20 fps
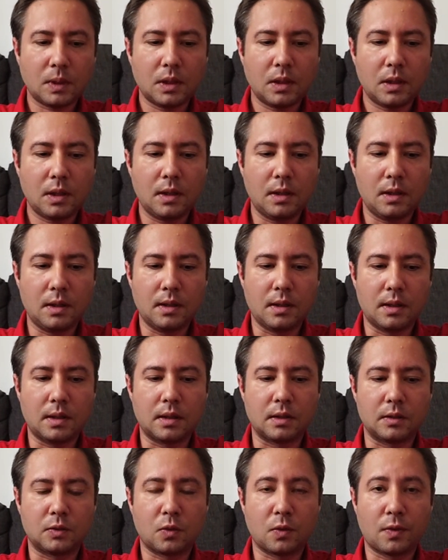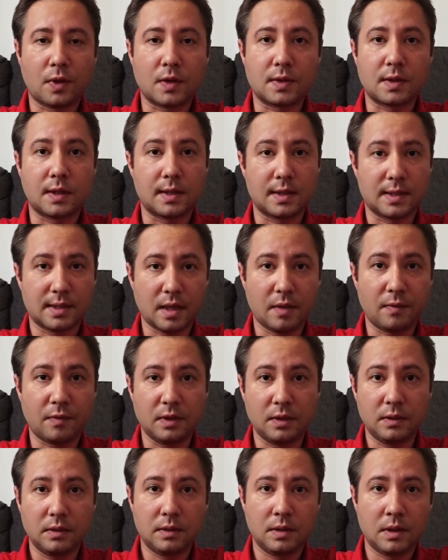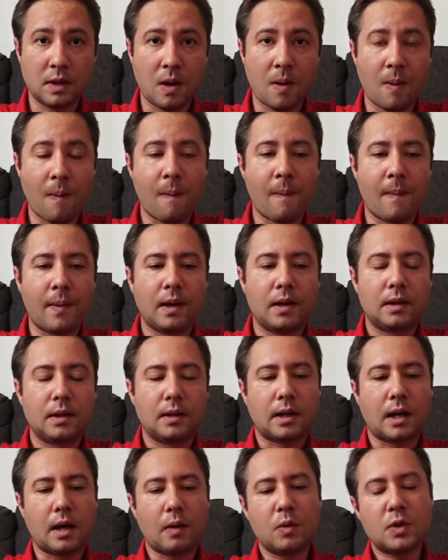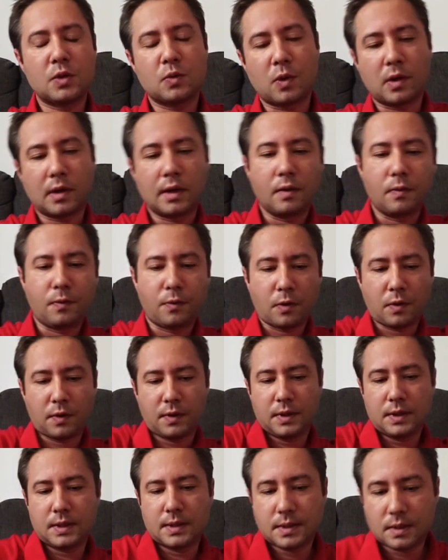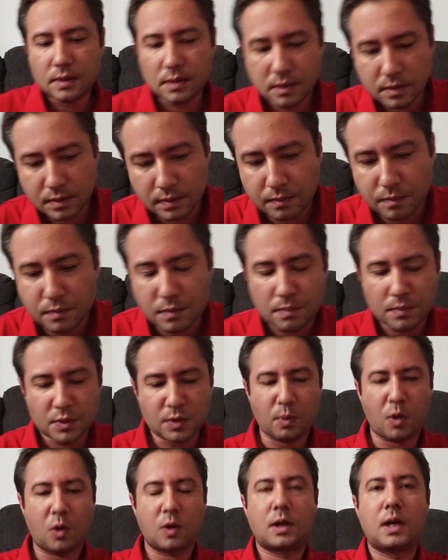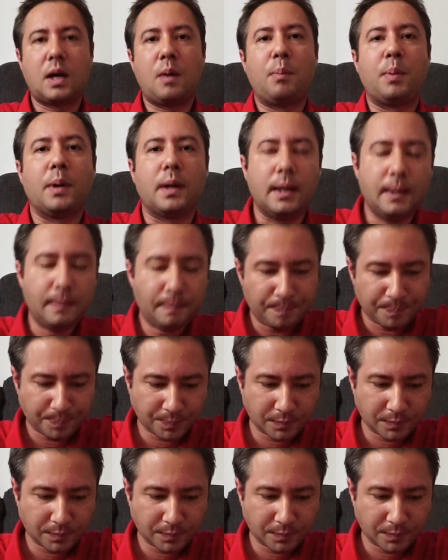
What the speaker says: in 2007, I was working for this small company.